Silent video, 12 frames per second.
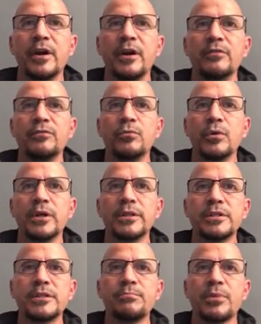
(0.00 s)
of
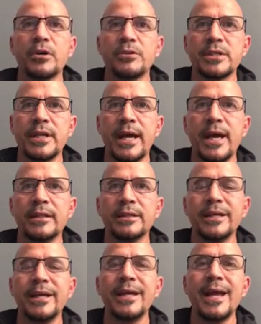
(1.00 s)
one's
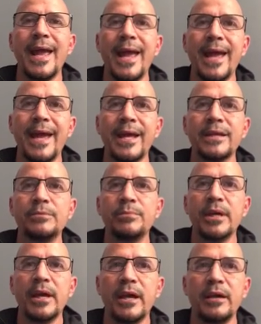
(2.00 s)
personality and
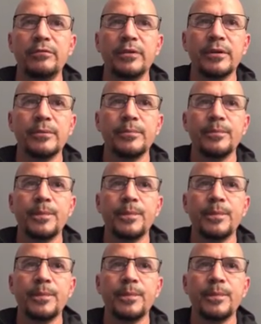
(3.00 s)
behavior.